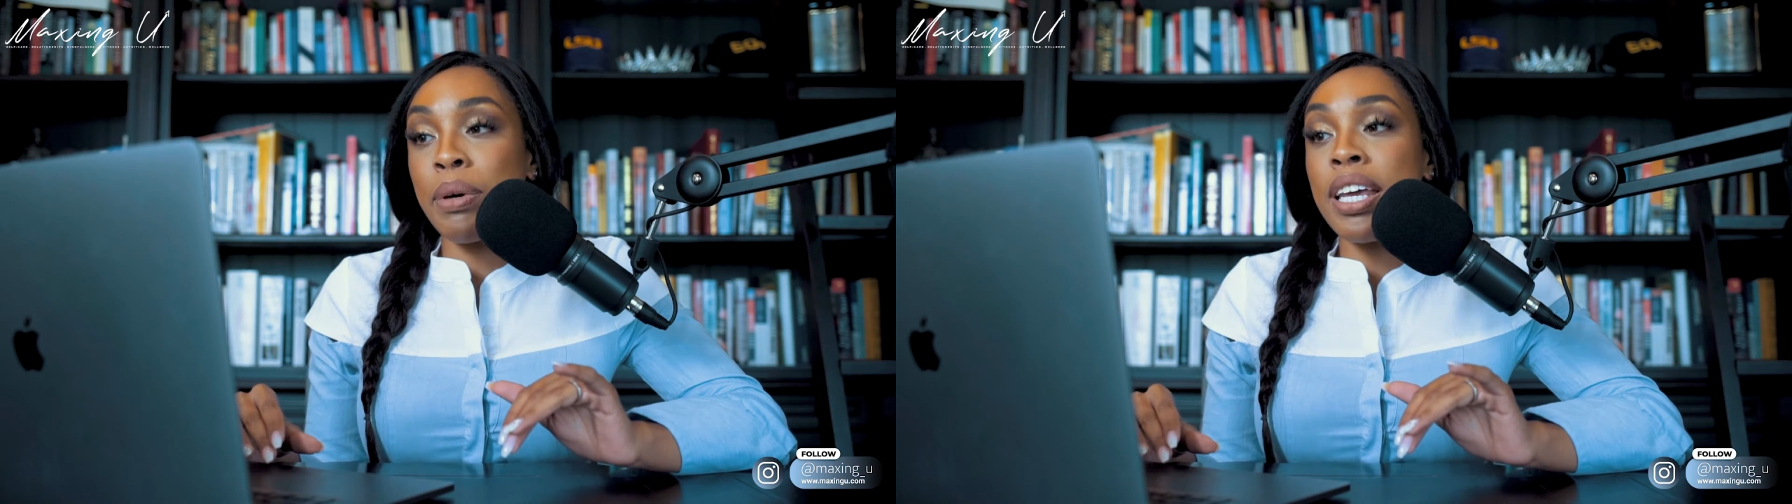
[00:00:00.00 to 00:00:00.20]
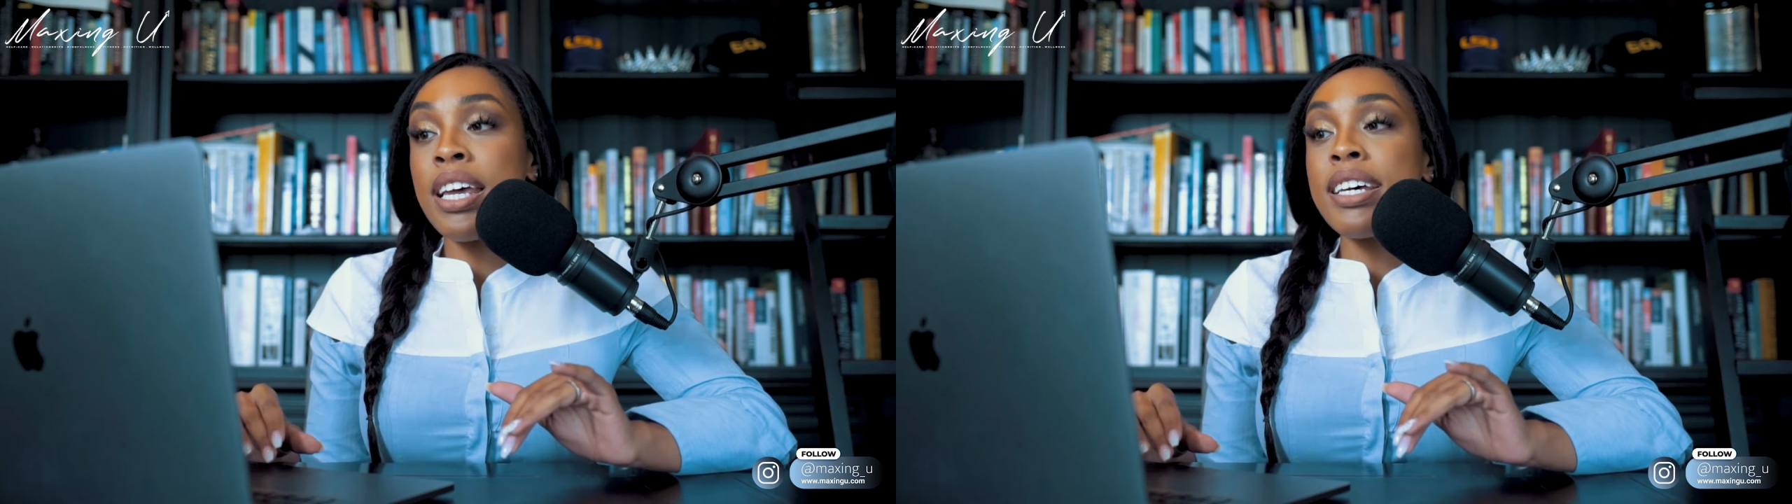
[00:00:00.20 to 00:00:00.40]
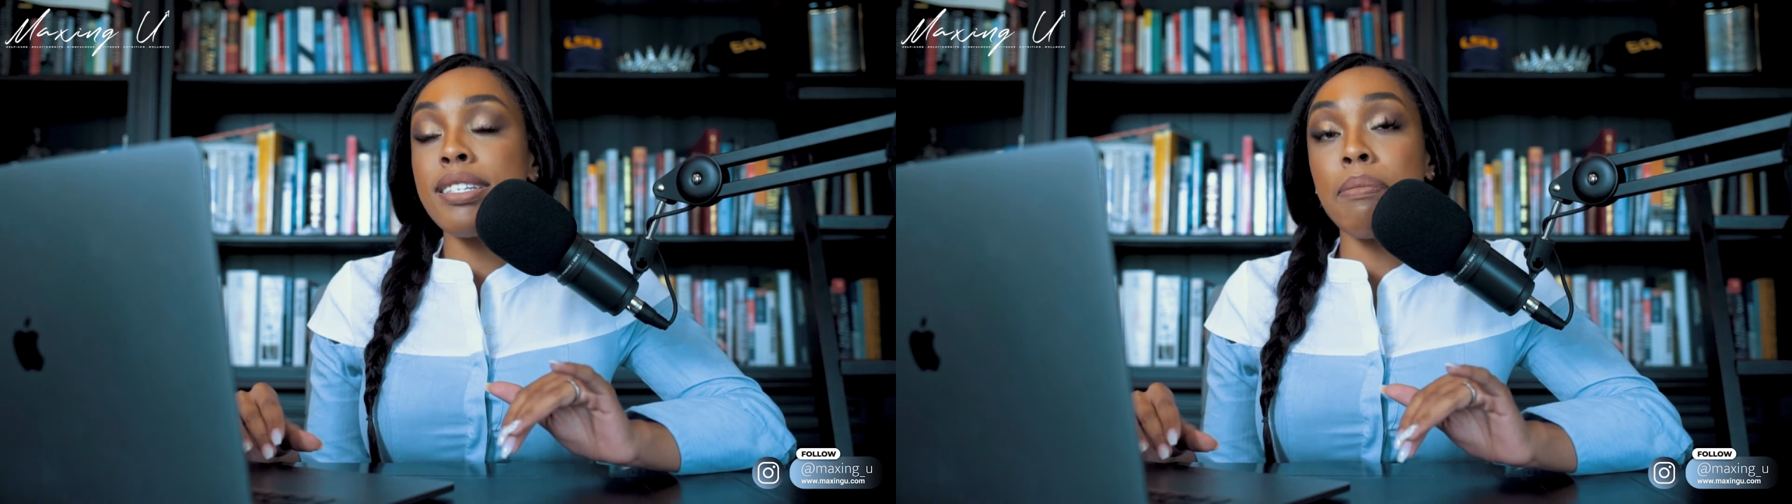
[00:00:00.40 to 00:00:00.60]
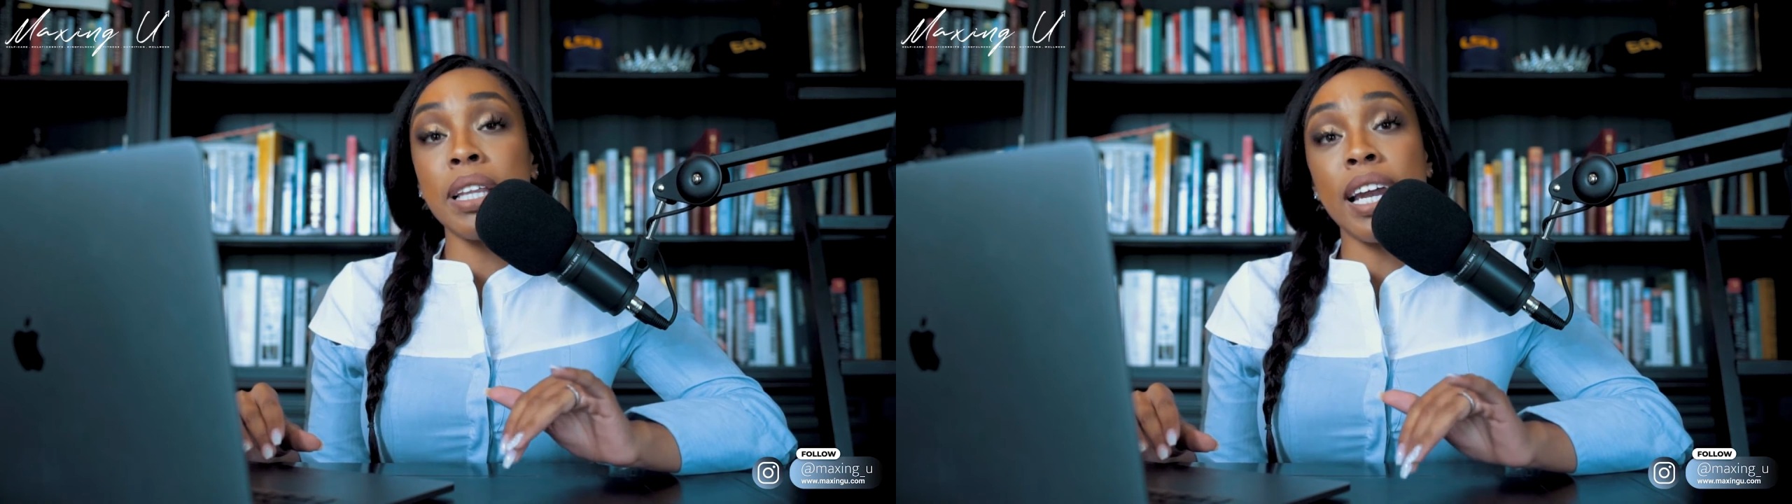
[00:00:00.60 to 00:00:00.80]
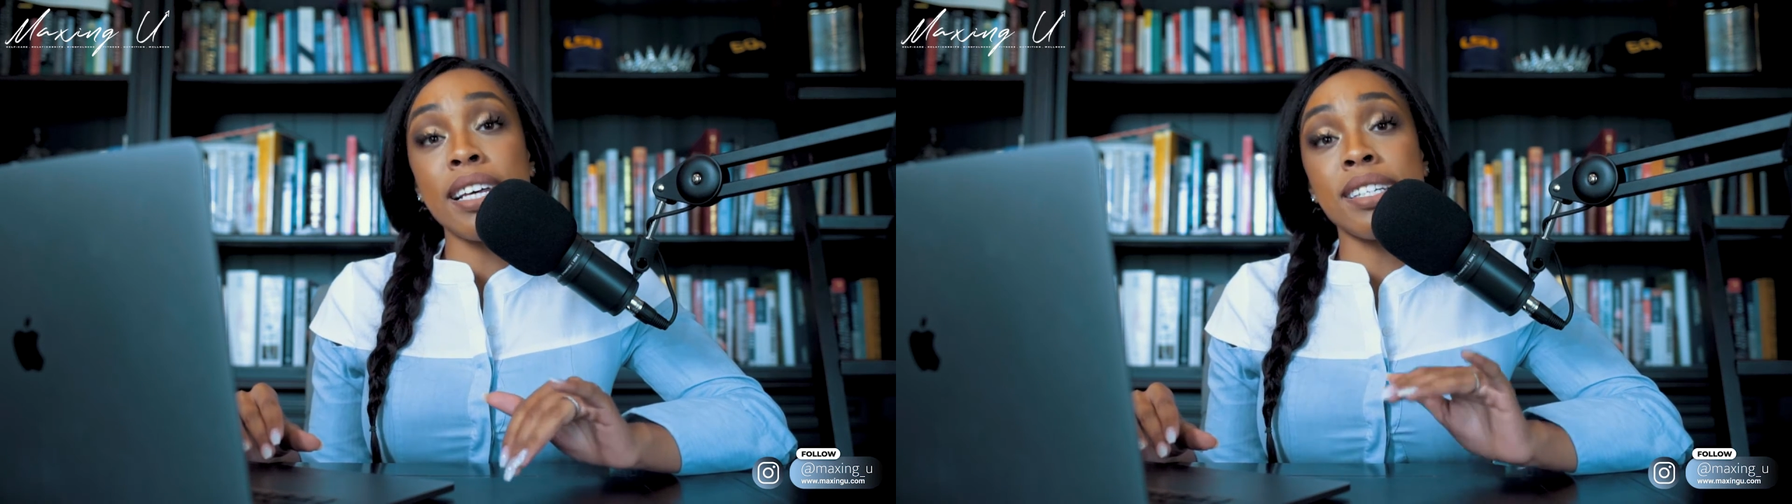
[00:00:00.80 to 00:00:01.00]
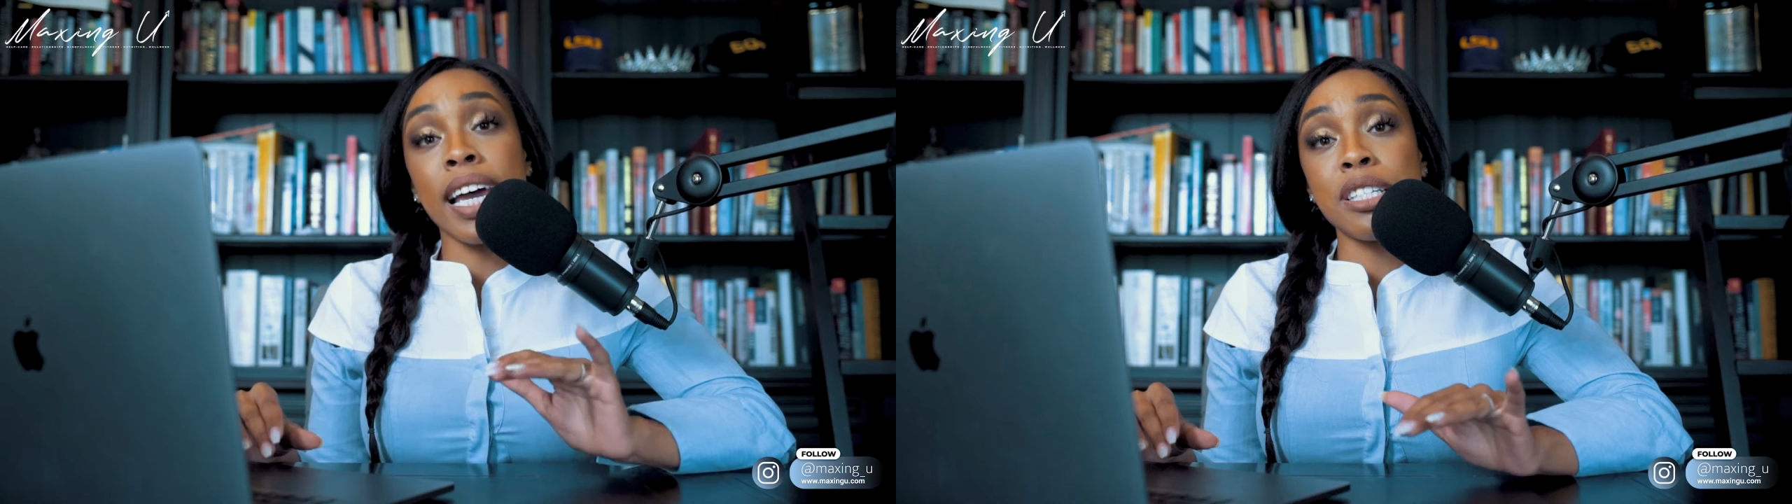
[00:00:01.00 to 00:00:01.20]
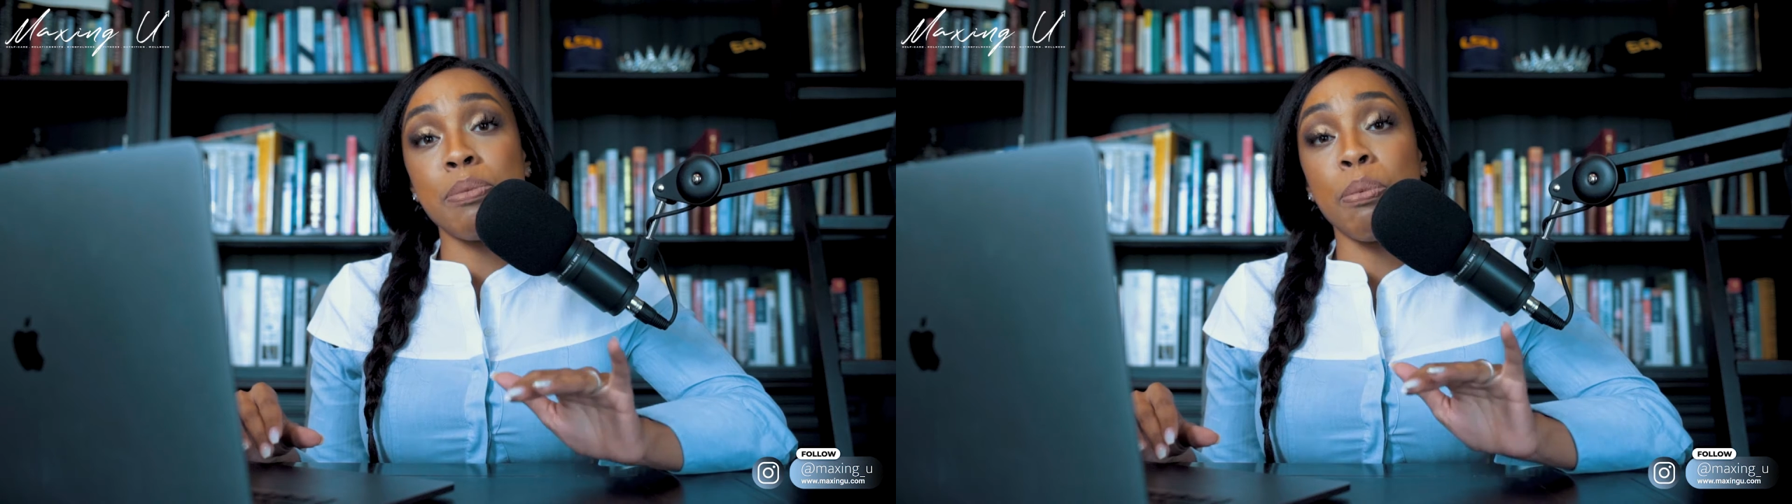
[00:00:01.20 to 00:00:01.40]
but something that has nice